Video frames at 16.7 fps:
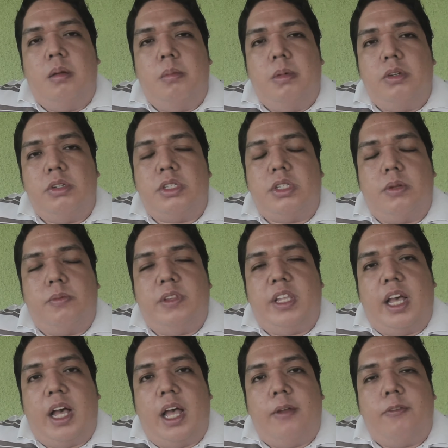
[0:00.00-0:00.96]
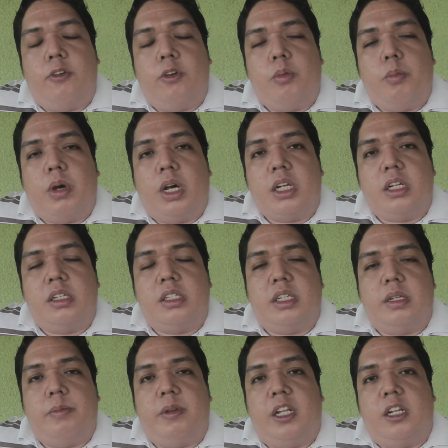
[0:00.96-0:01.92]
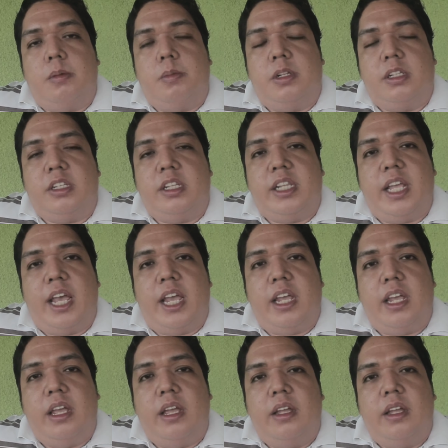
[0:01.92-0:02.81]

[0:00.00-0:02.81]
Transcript: most of the iPhone models available today?